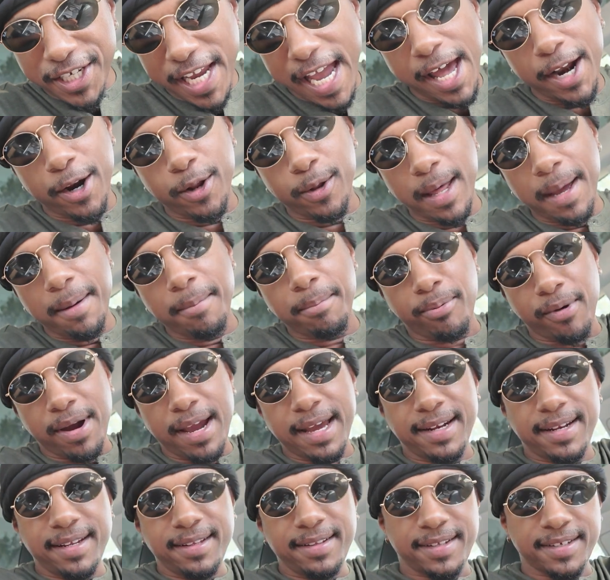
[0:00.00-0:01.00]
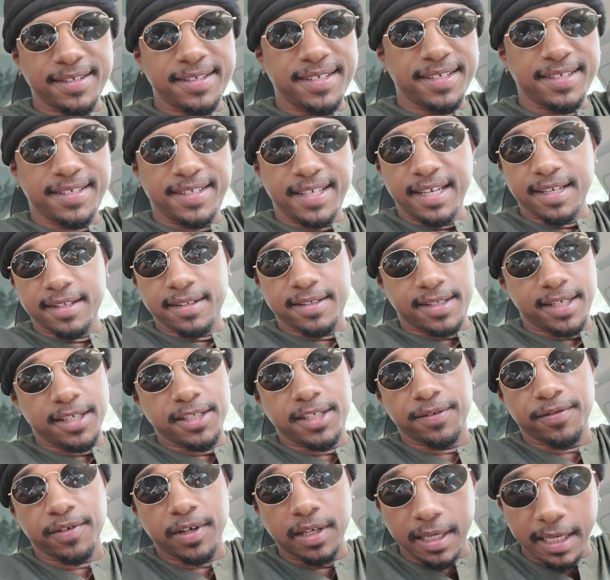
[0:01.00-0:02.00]
channel. I'm Brandon. This is the
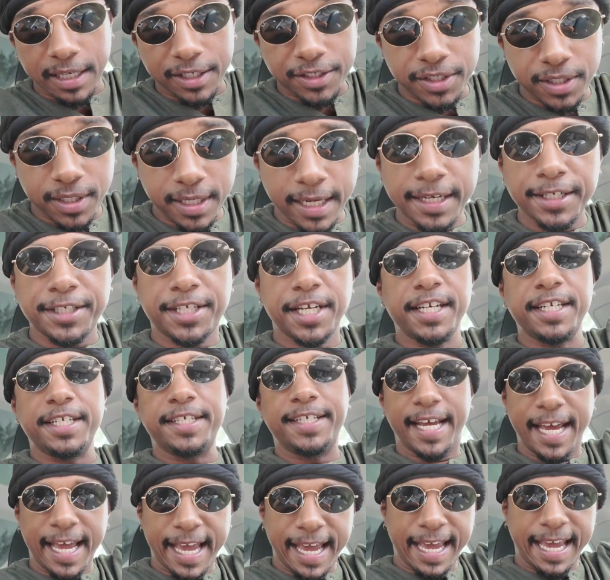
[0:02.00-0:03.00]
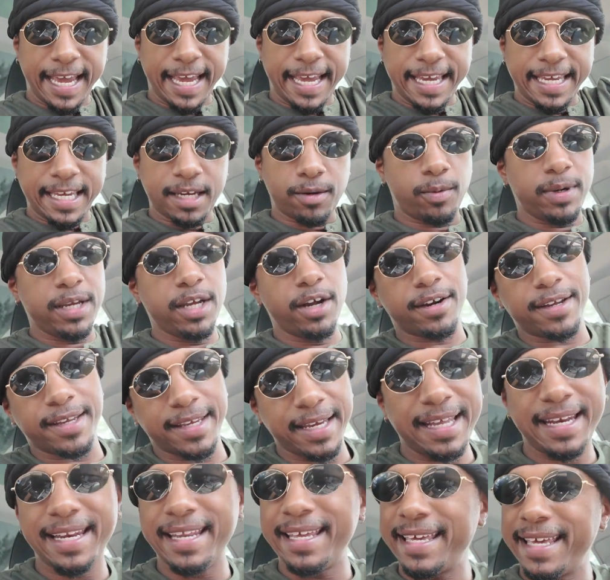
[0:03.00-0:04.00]
InScentive Collection, and today we are
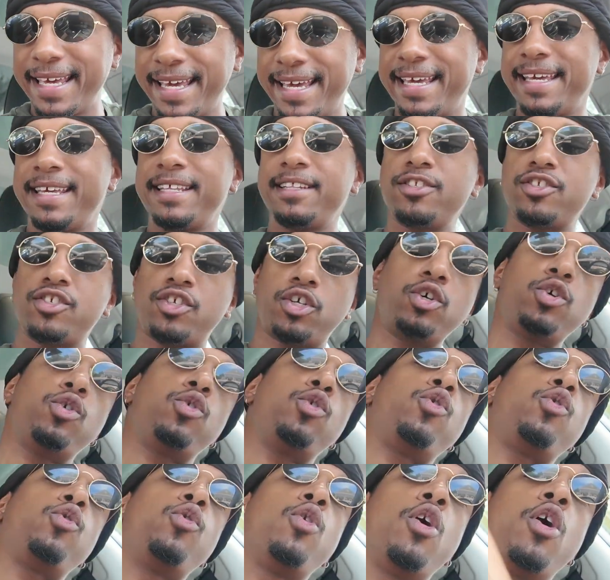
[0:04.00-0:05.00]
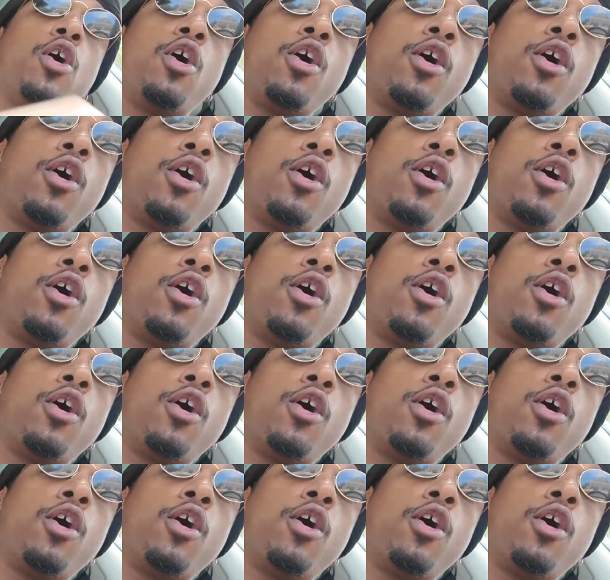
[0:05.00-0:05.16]
getting into